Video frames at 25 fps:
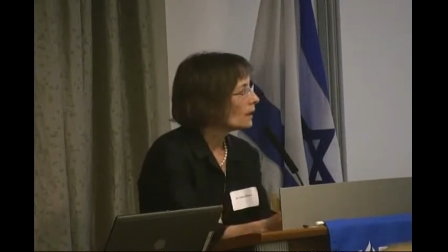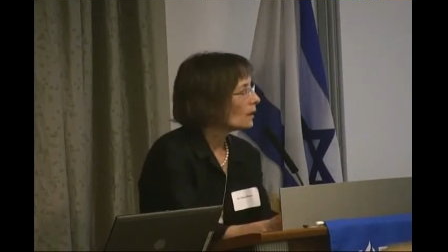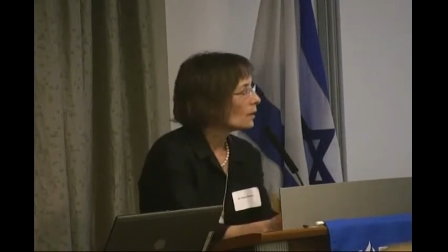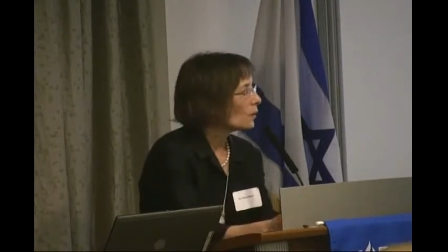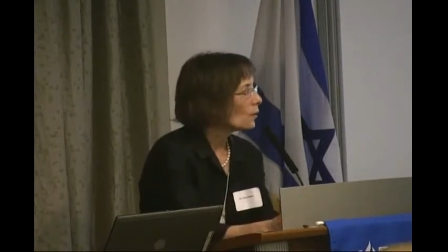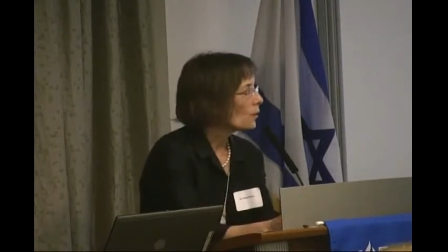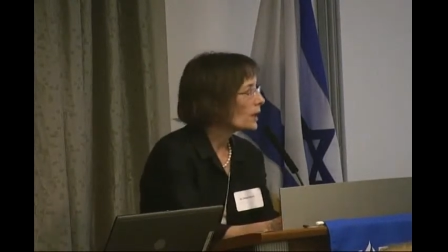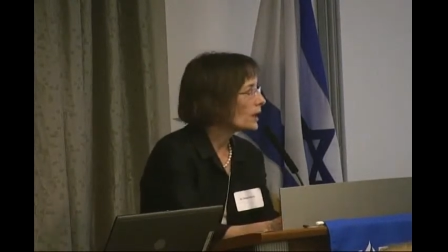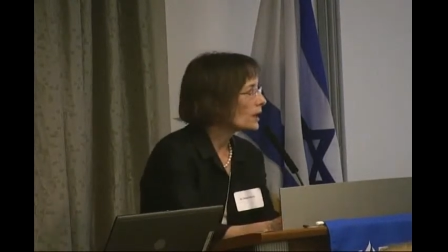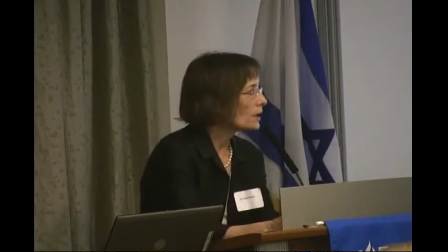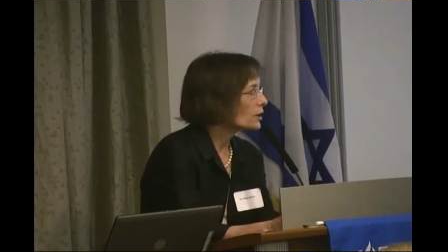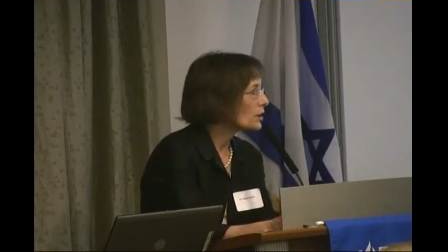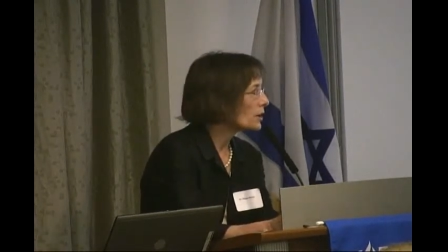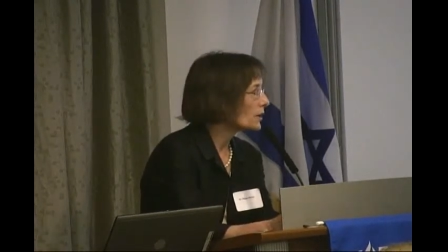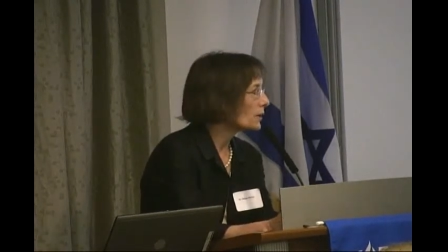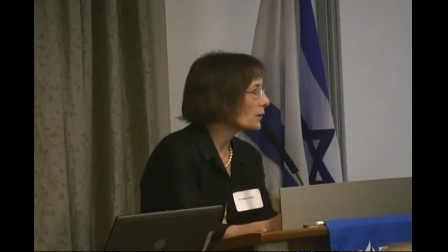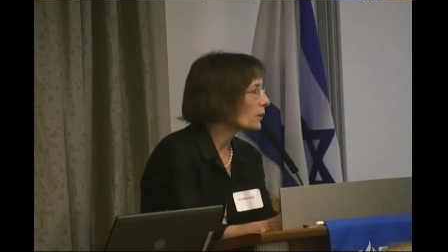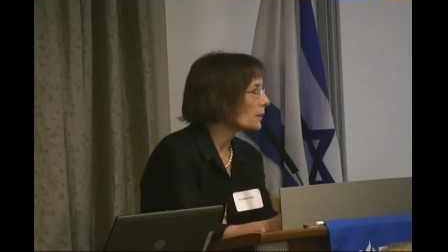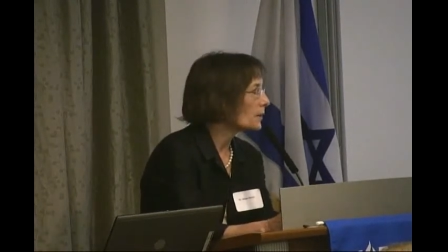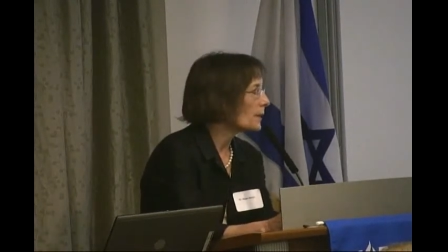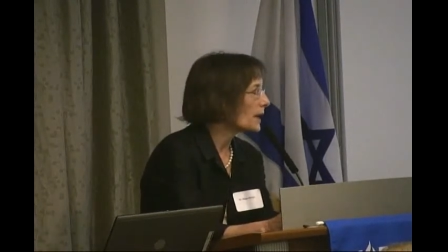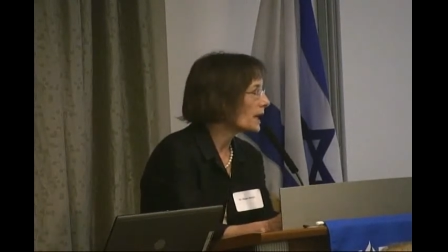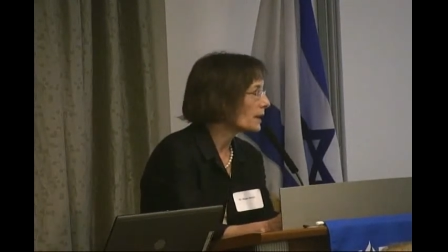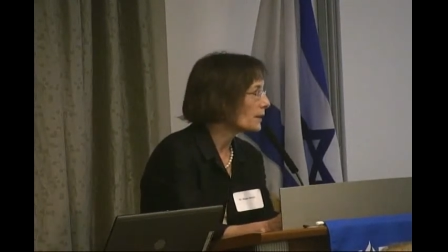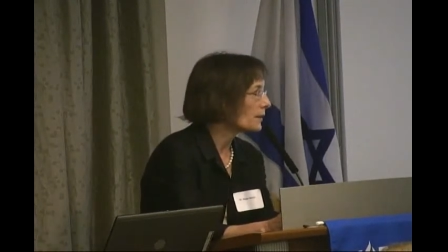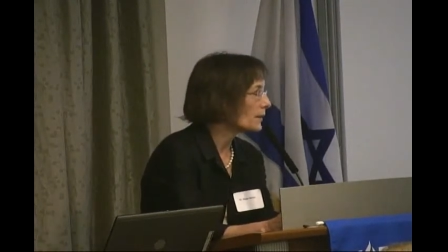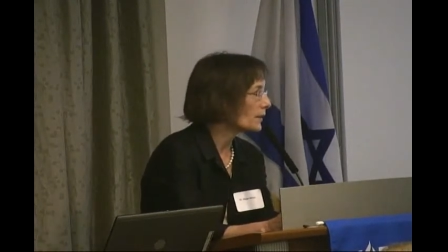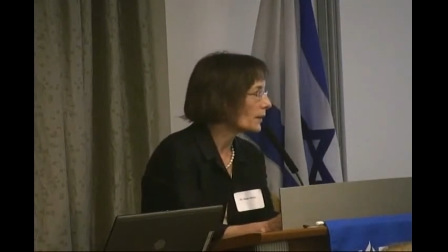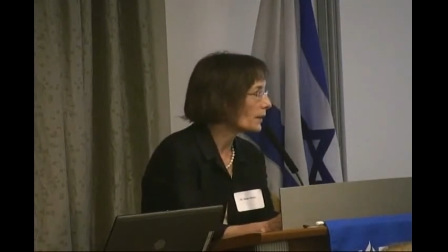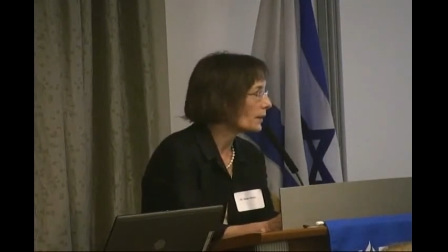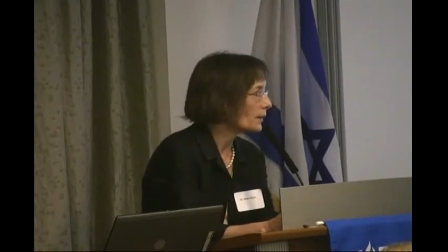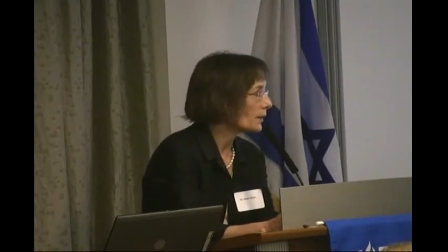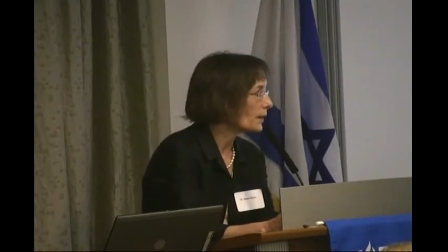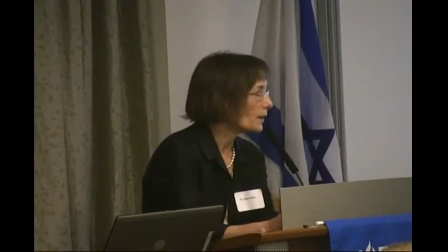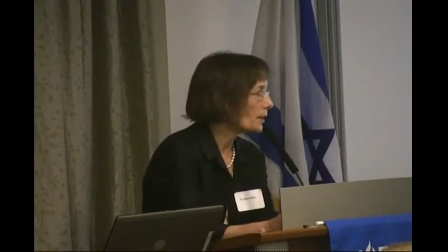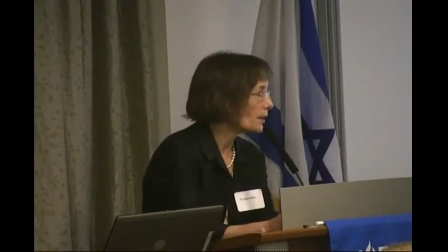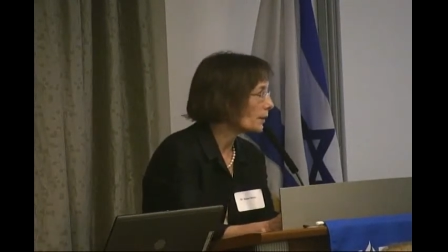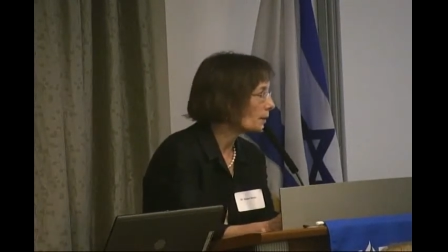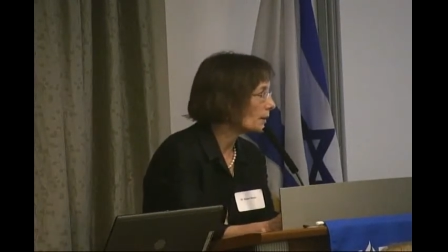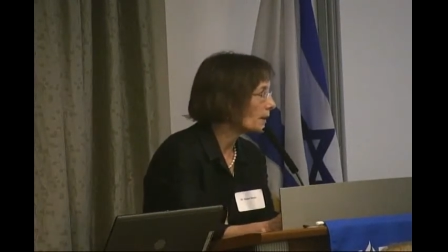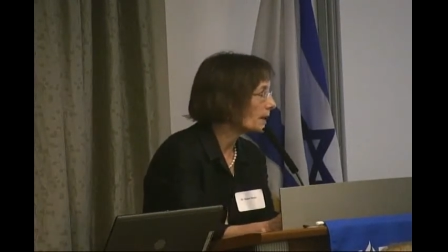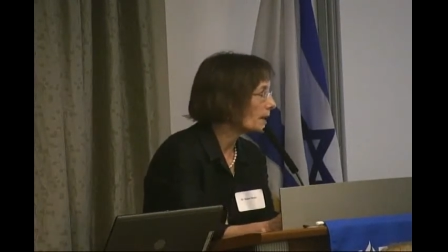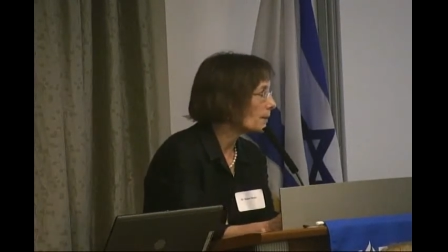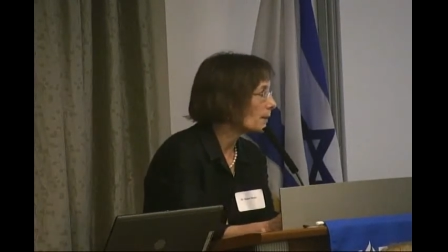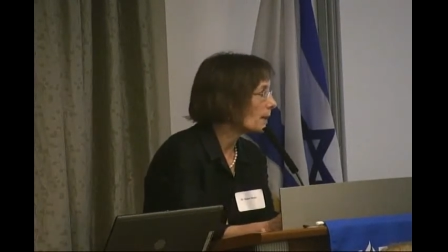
where she remained for 3